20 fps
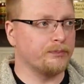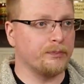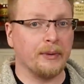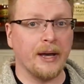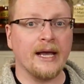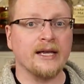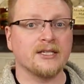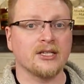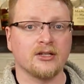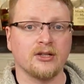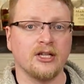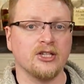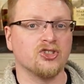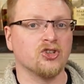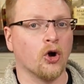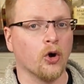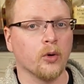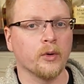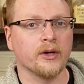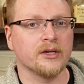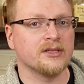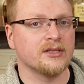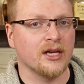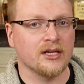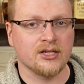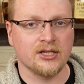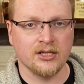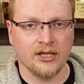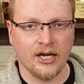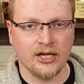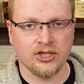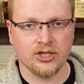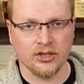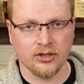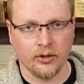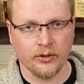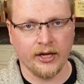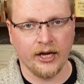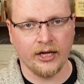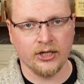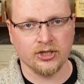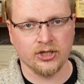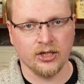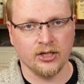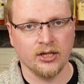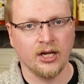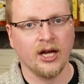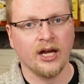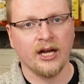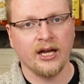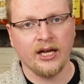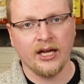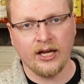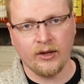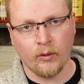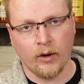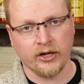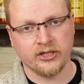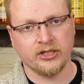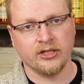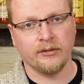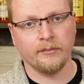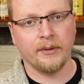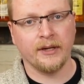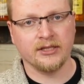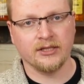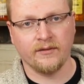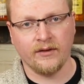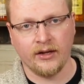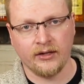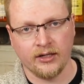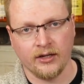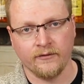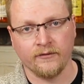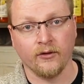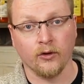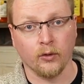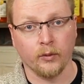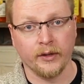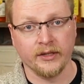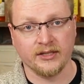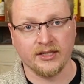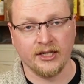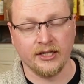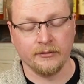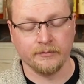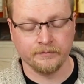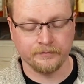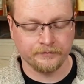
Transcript: basically tourist destination location in Washington, Pennsylvania for whiskey.